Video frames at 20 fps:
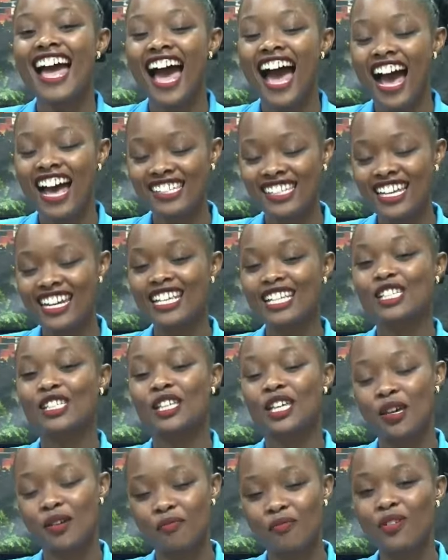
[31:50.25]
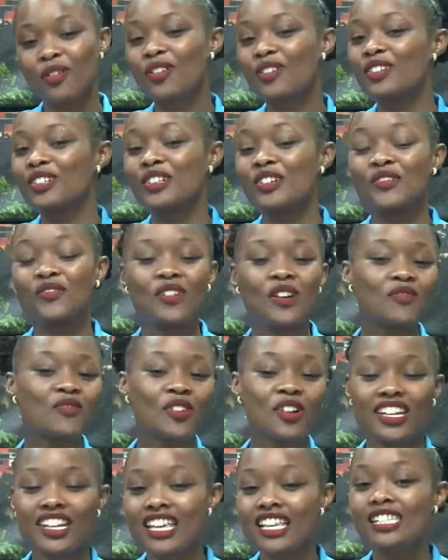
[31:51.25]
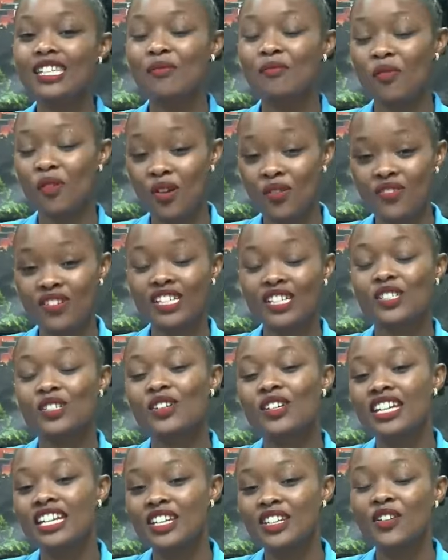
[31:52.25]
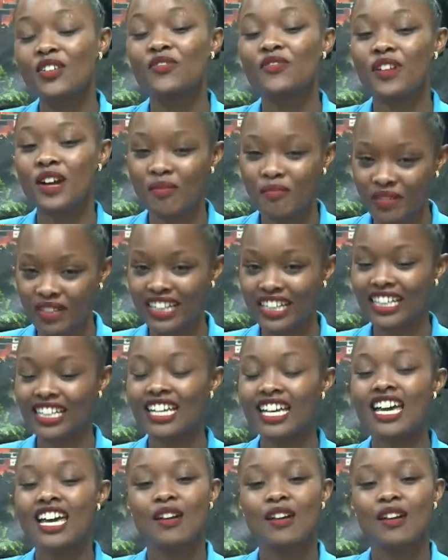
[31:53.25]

as an scapegoat of avoiding some conversation in your family,